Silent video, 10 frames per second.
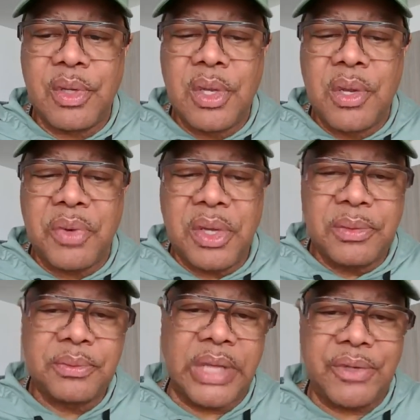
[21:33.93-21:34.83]
Well,
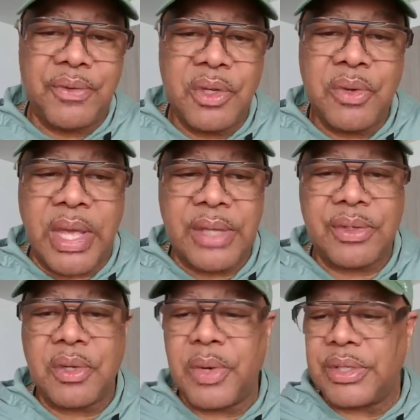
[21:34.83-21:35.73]
that's for you to ask the
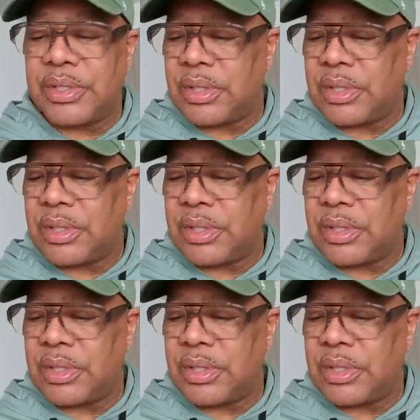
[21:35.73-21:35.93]
question.